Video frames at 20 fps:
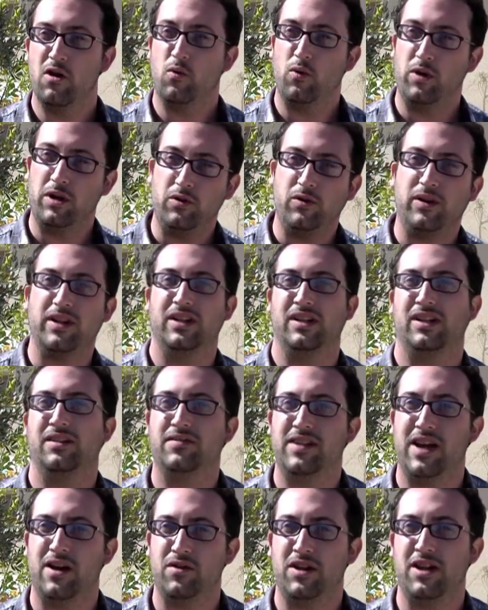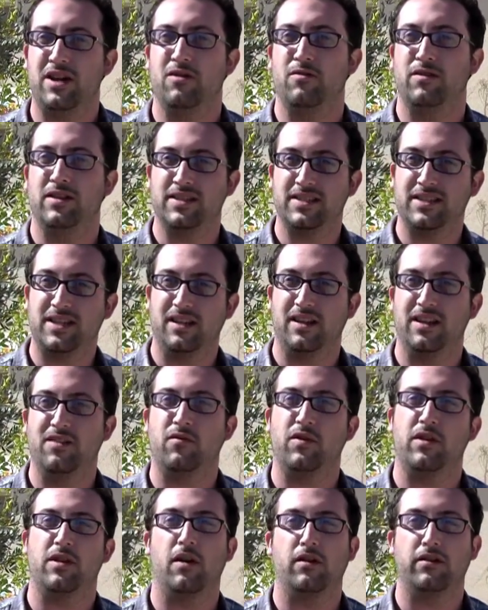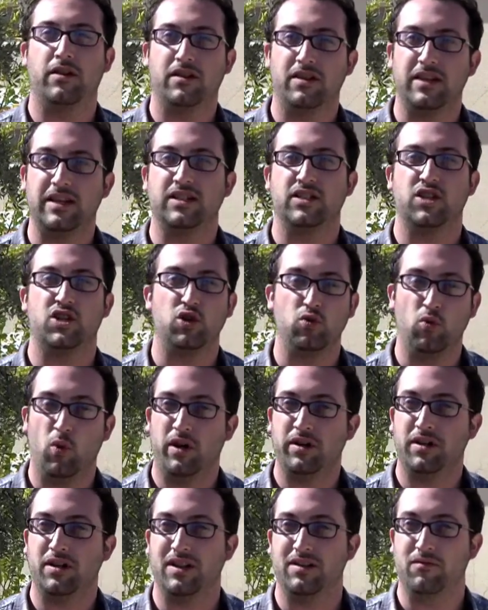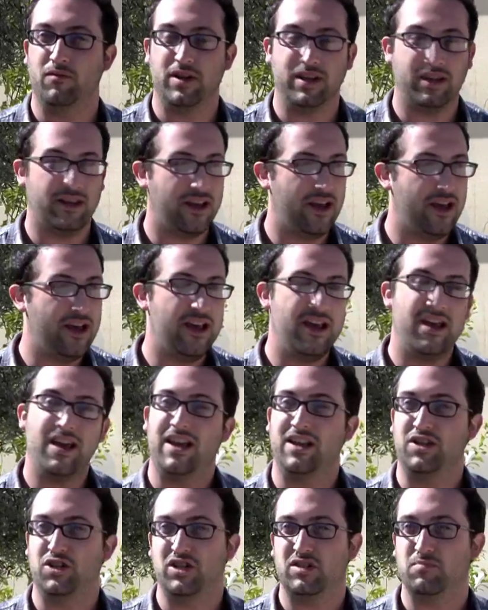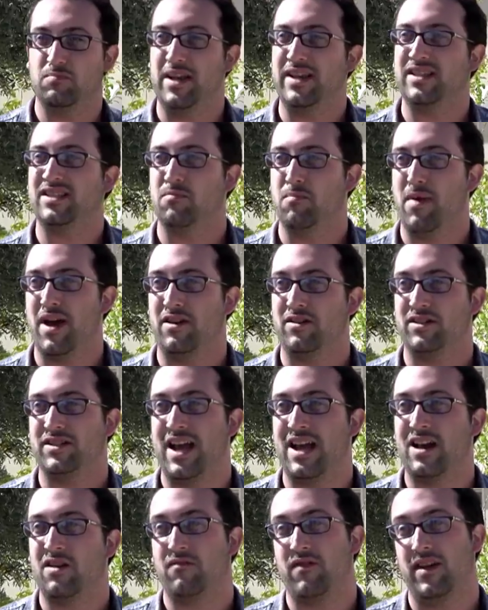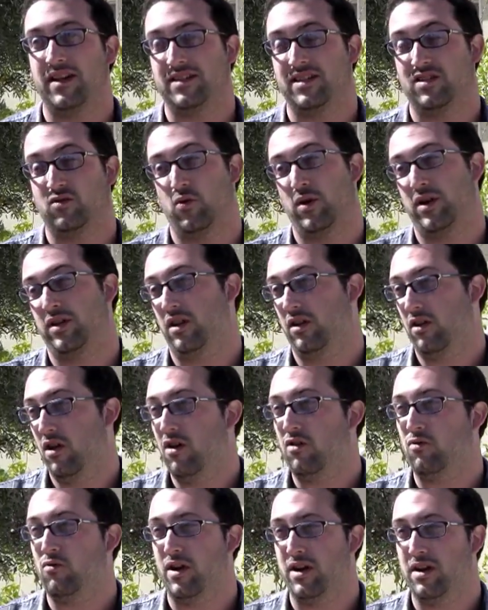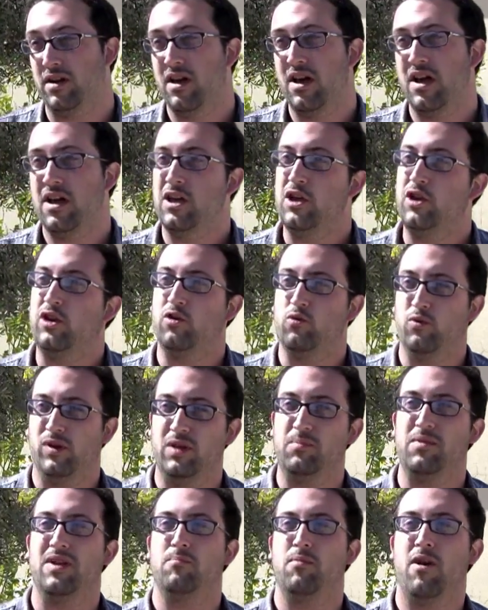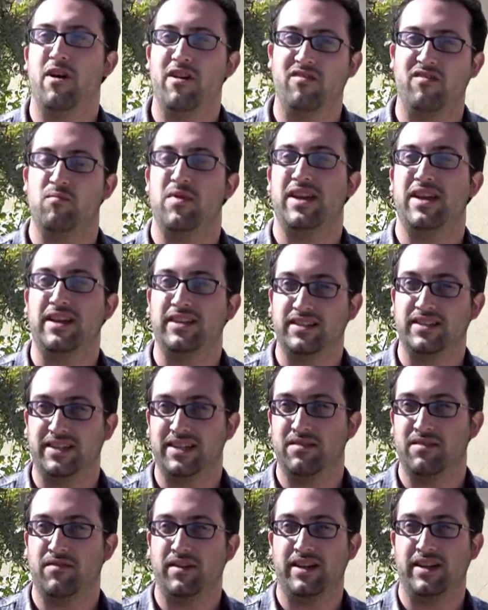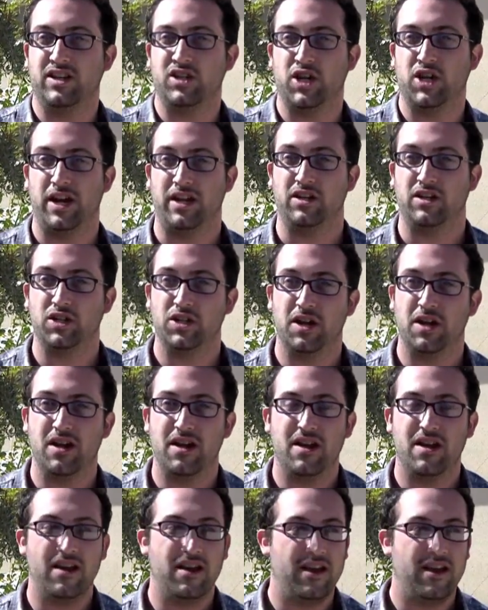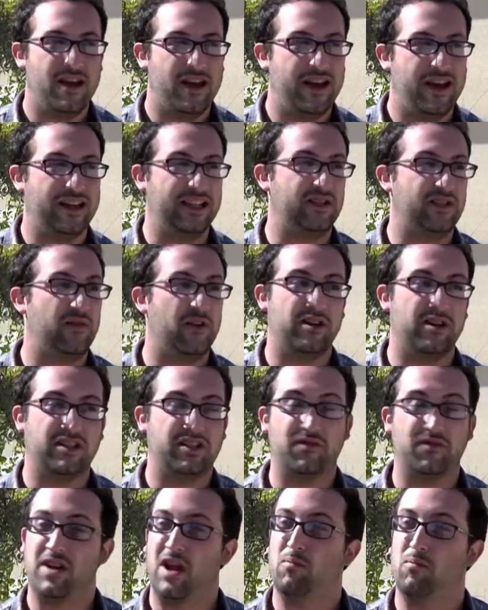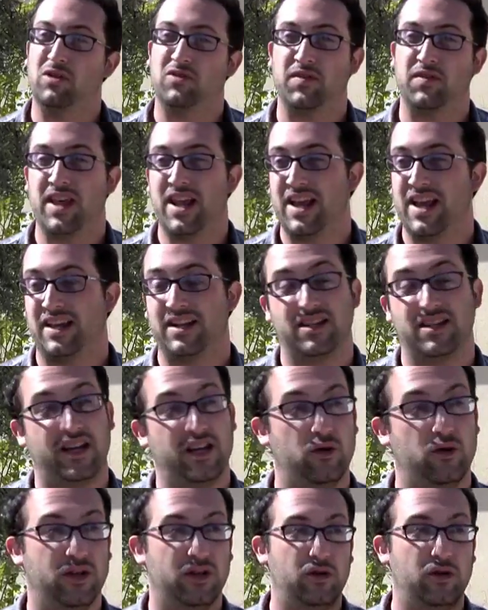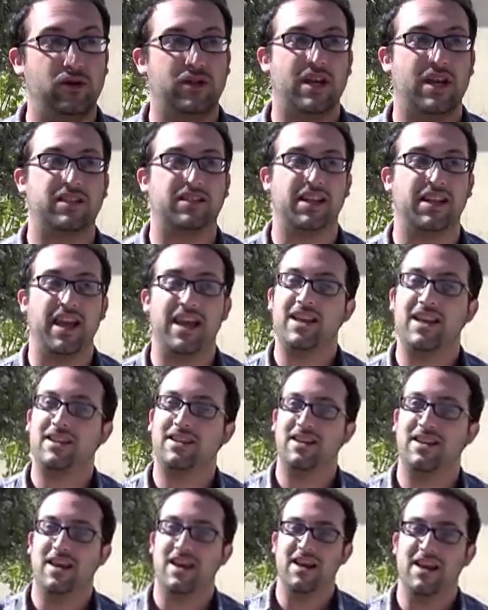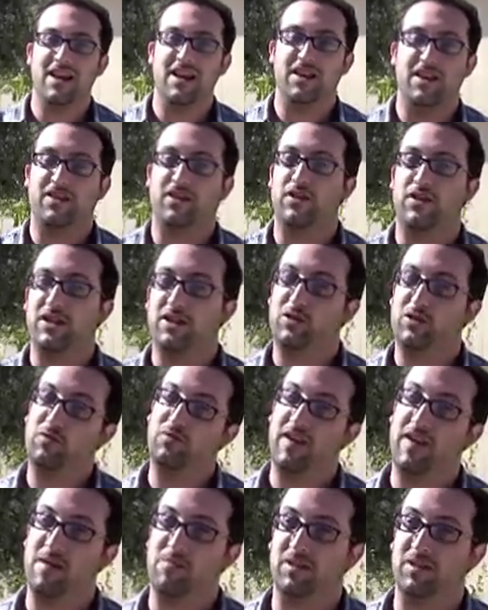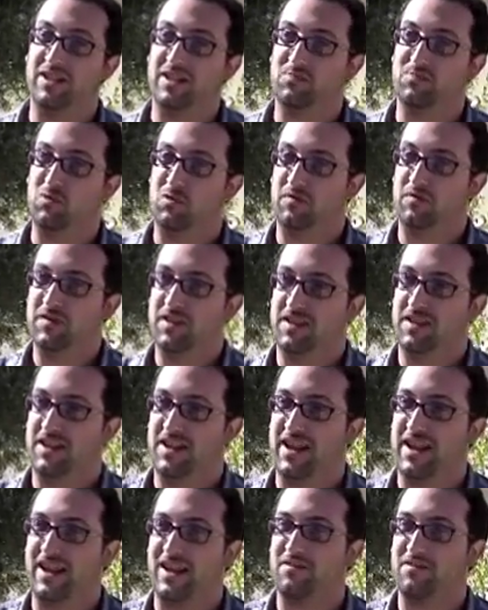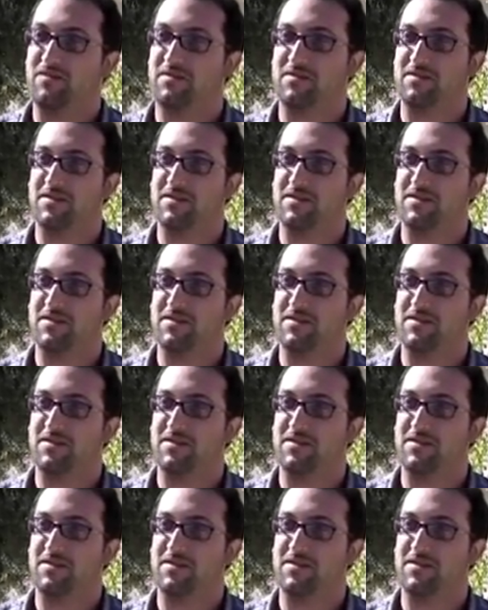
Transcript: where you can live down here and still live with all the things that you want to live with, and just make some minor sacrifices where in the long run you can really be a part of making significant change. And as far as numbers for that, I can tell you in 2008, 32 families moved to the Negev.